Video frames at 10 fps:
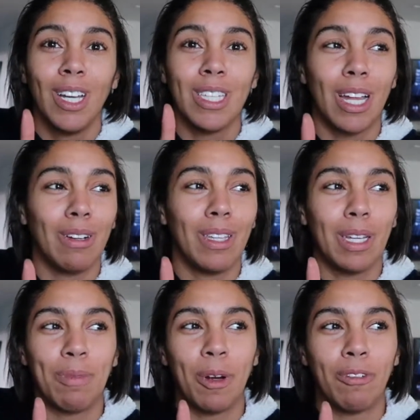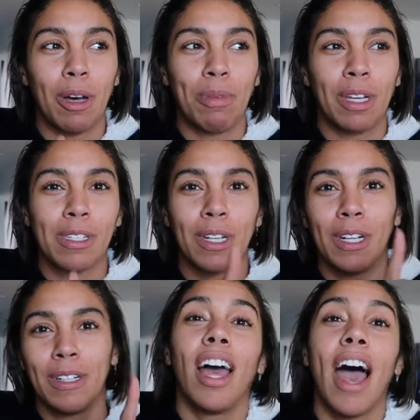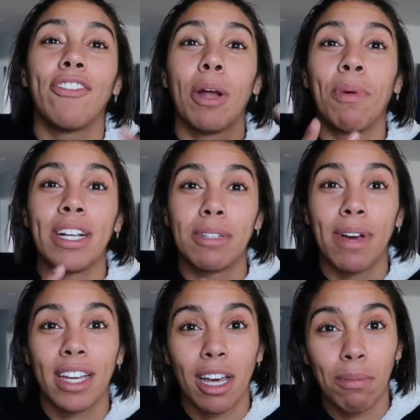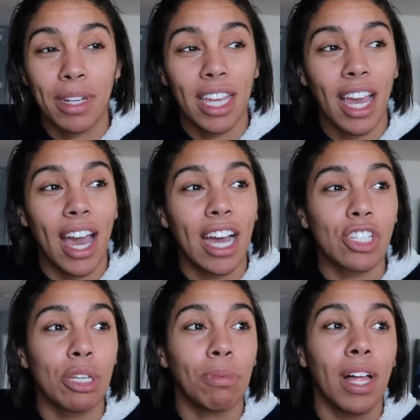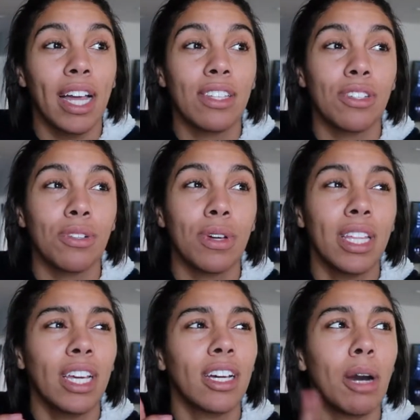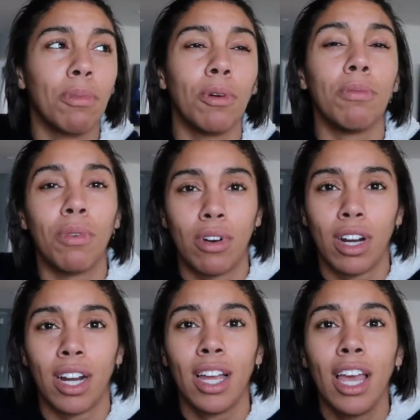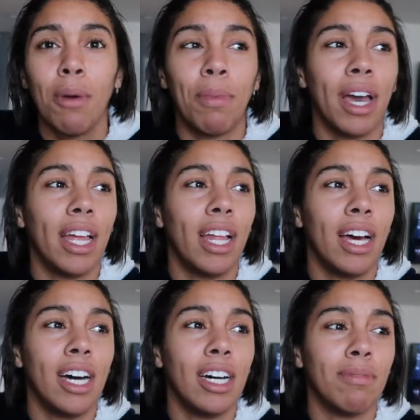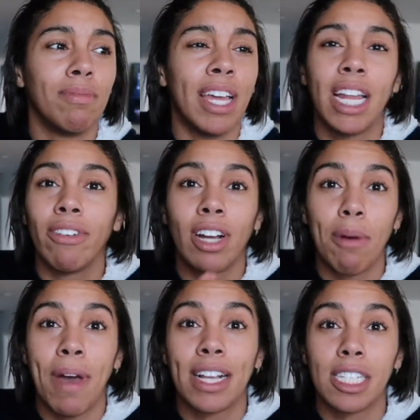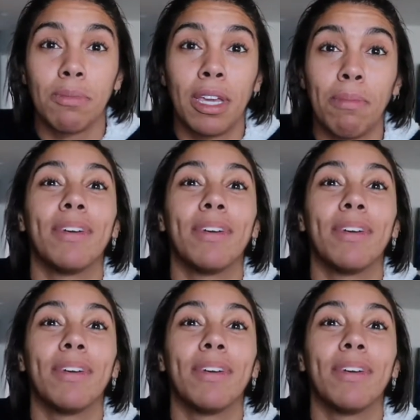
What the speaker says: Not a really good profile picture. After I applied to my company, I actually applied to, I think, a couple more, but they never got back to me.